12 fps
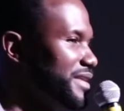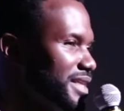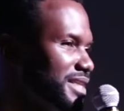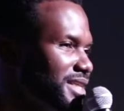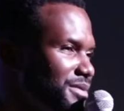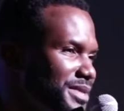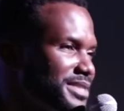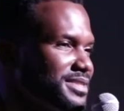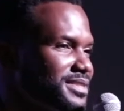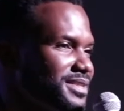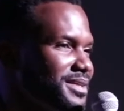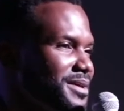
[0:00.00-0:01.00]

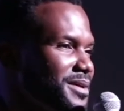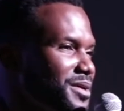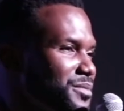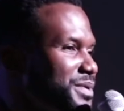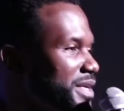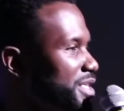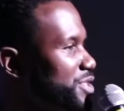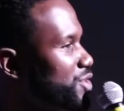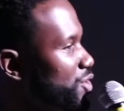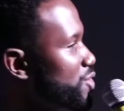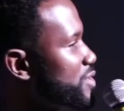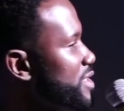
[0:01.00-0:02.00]
Nicodemus because
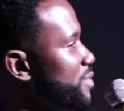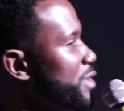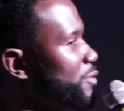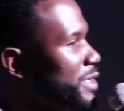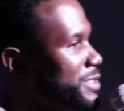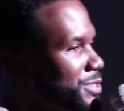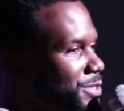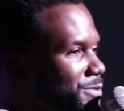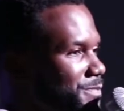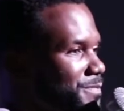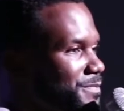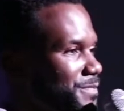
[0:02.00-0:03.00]
you used to be one too.
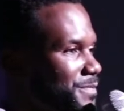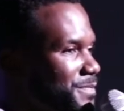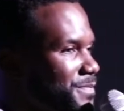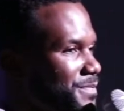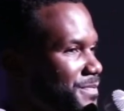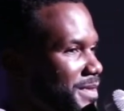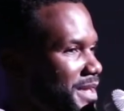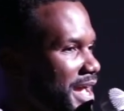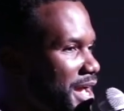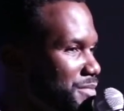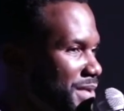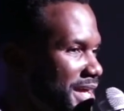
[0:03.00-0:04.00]

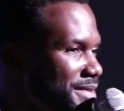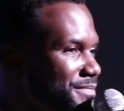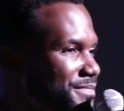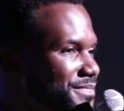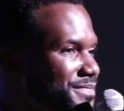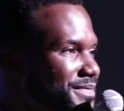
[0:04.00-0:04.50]
Amen.